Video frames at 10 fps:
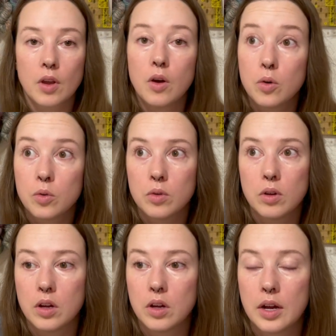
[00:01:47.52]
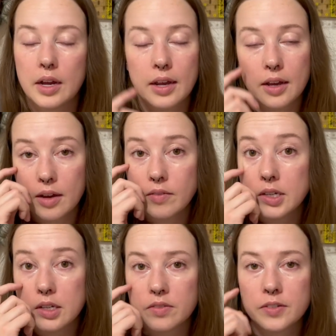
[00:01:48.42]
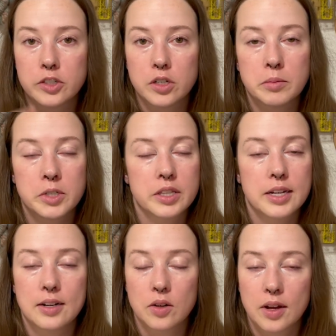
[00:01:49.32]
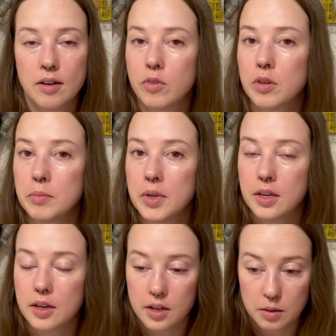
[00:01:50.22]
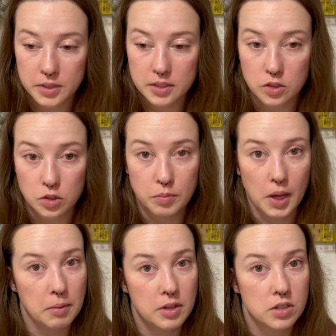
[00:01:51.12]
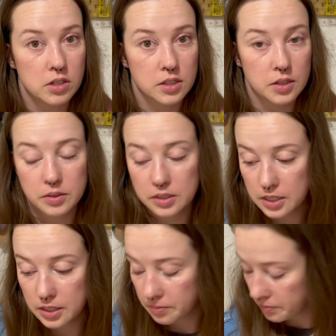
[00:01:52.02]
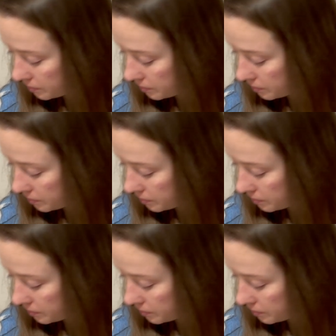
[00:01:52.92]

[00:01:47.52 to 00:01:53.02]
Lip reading: Oh, I have another finished object that I don't have with me. It's those baby socks I was knitting